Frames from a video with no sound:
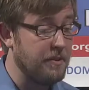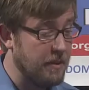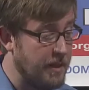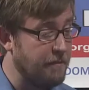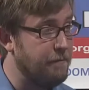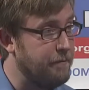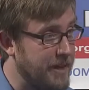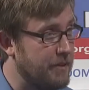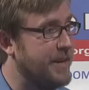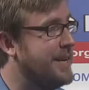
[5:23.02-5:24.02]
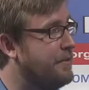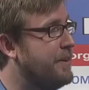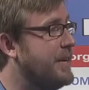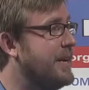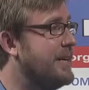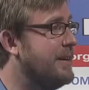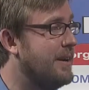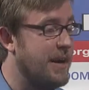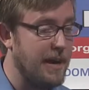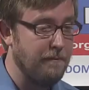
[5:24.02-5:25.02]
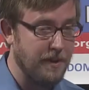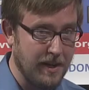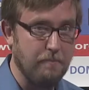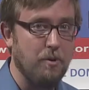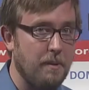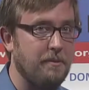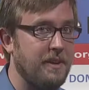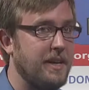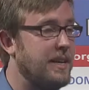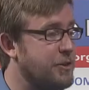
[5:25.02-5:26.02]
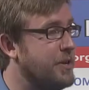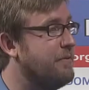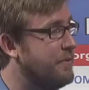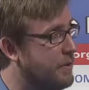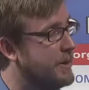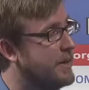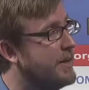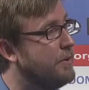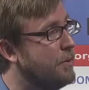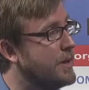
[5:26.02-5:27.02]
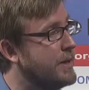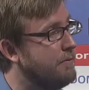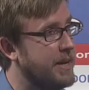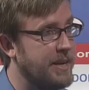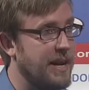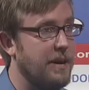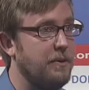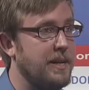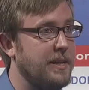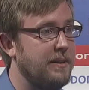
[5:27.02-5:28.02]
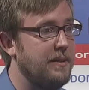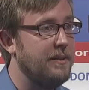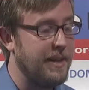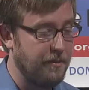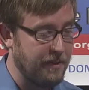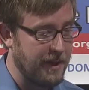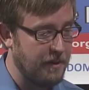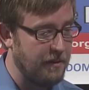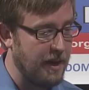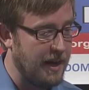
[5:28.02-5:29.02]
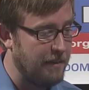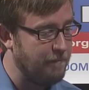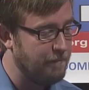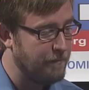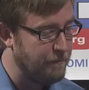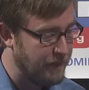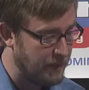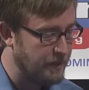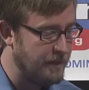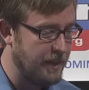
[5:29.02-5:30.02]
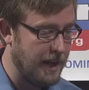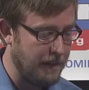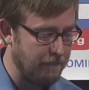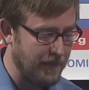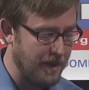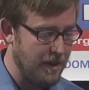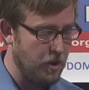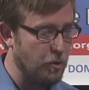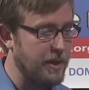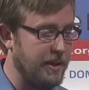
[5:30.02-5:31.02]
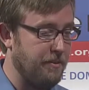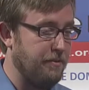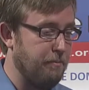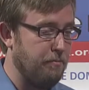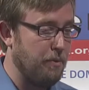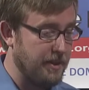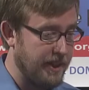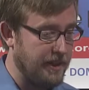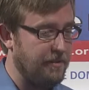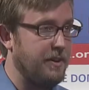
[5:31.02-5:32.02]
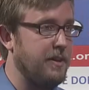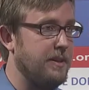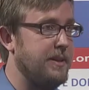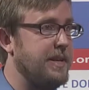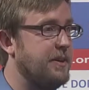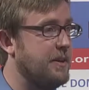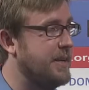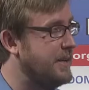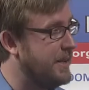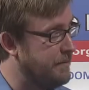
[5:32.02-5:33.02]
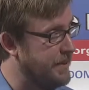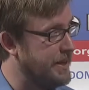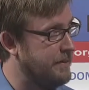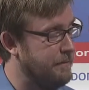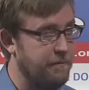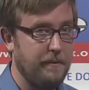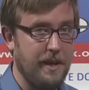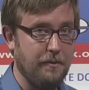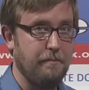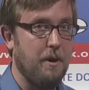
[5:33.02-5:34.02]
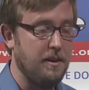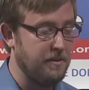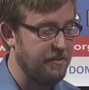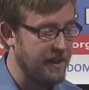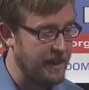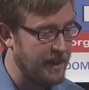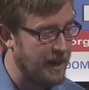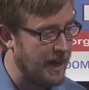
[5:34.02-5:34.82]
lot of very exciting, very promising initiatives going on in Oregon right now in the healthcare field. Oregon is broadly considered a leader in innovative health policy.